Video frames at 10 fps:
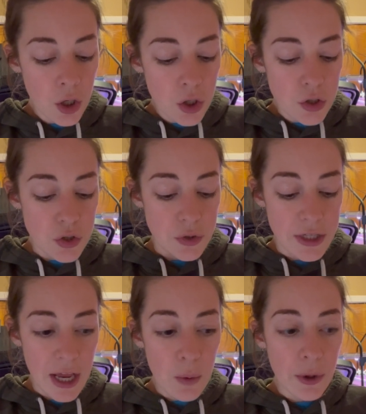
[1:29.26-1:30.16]
So
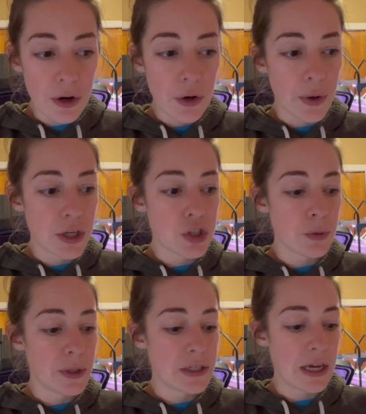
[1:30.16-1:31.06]
today we are going to
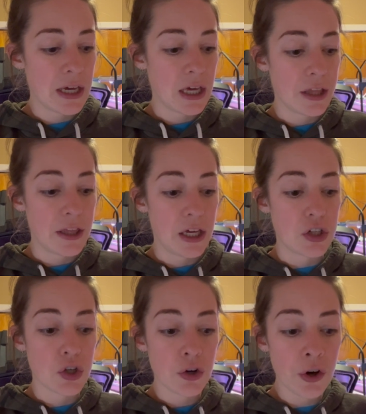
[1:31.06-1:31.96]
be taking the
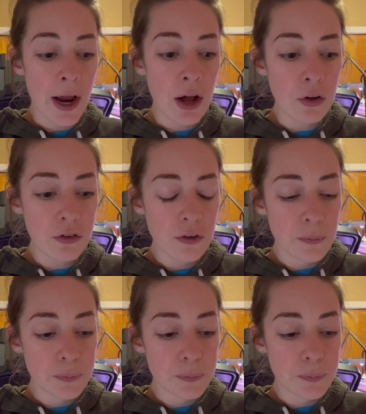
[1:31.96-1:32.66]
turner out.